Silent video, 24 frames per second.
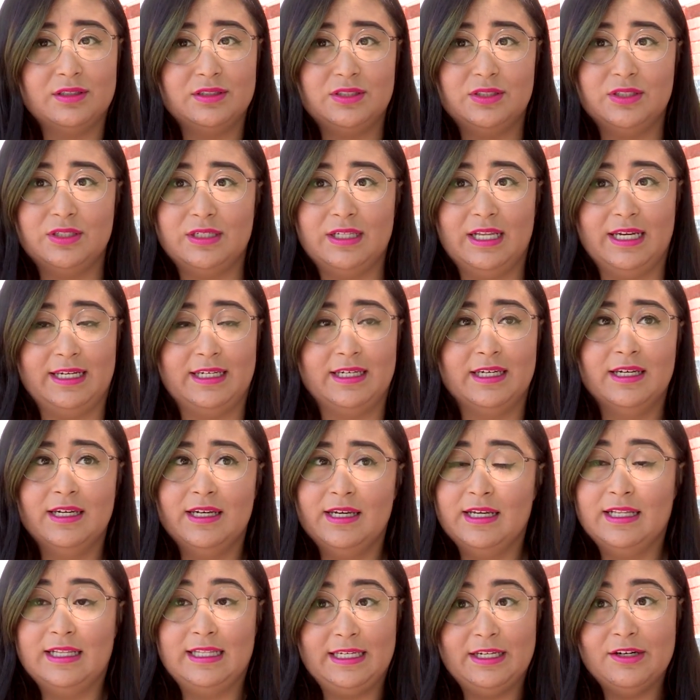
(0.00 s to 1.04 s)
took like
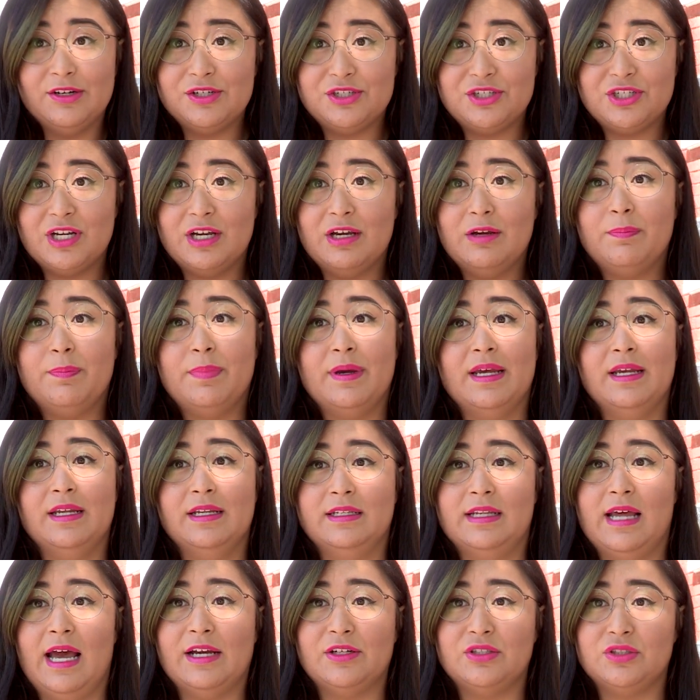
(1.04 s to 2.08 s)
leadership
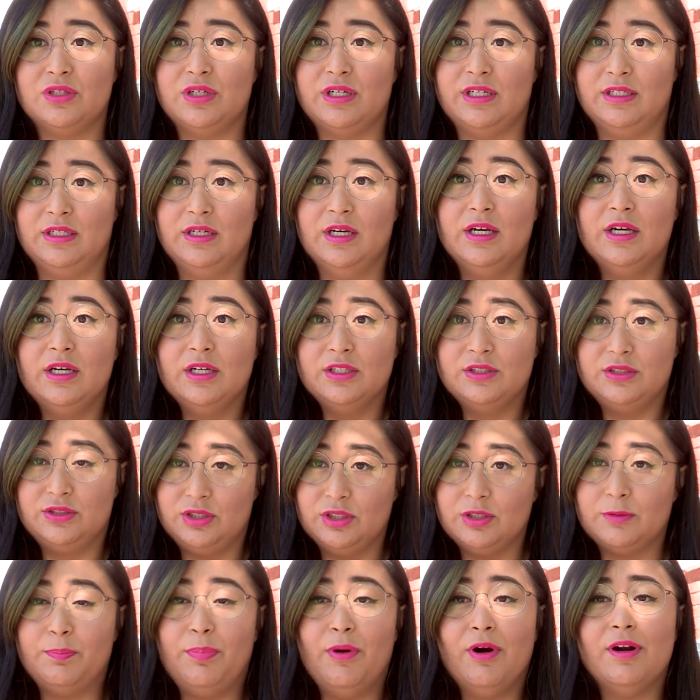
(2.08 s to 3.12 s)
and actually
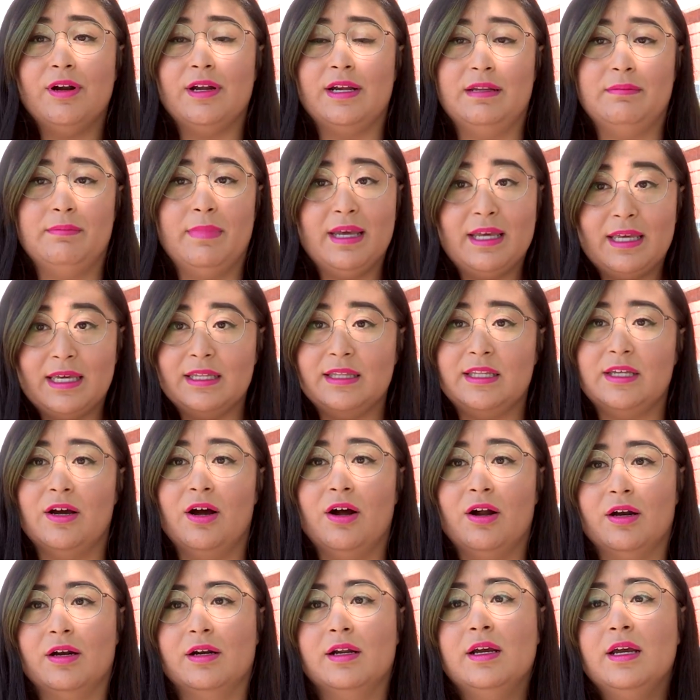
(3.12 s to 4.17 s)
took part in making the
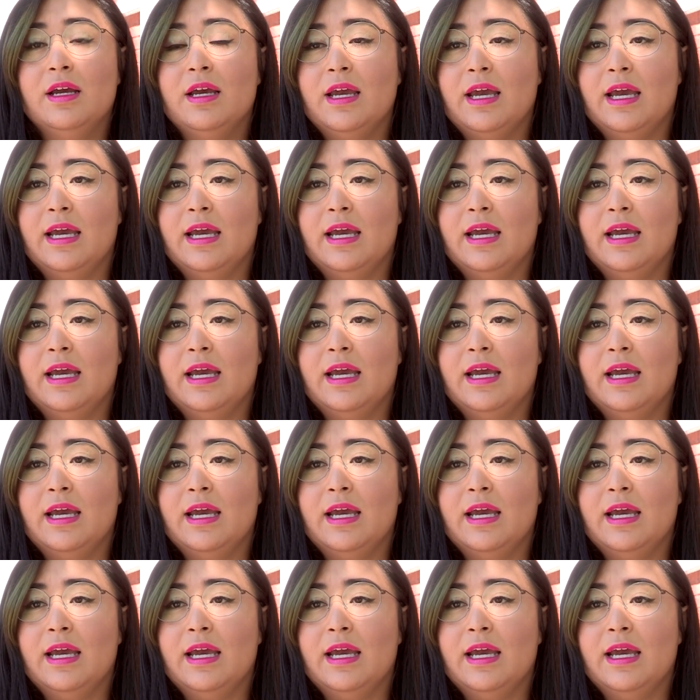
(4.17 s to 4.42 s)
art.